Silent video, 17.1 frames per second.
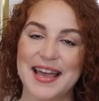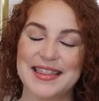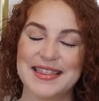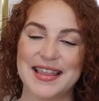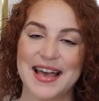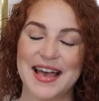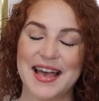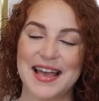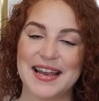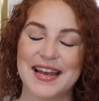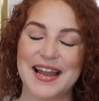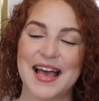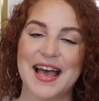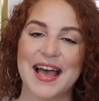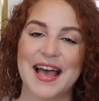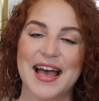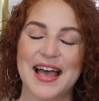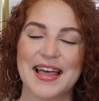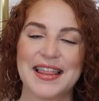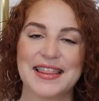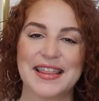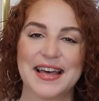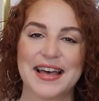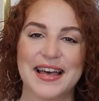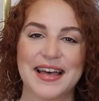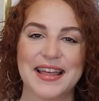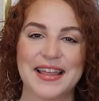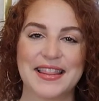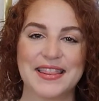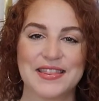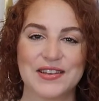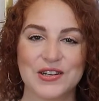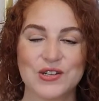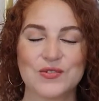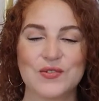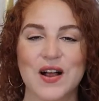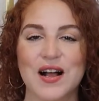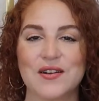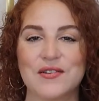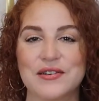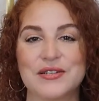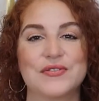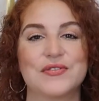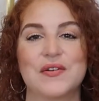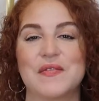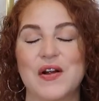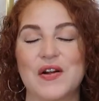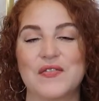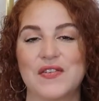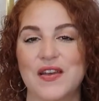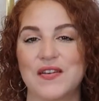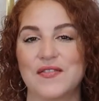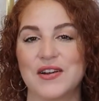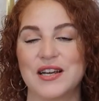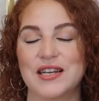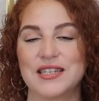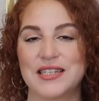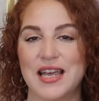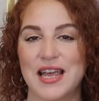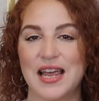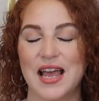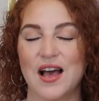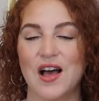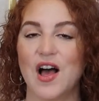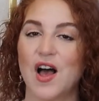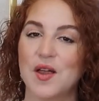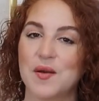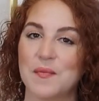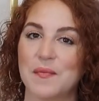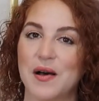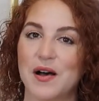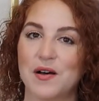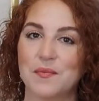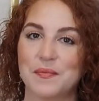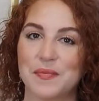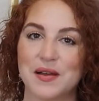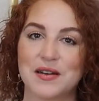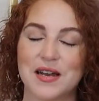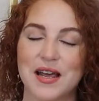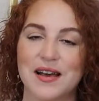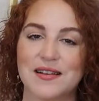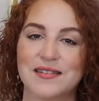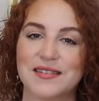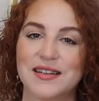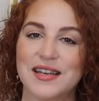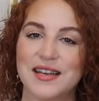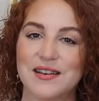And then the 3rd rock was from our favorite date on Mount Bonnell,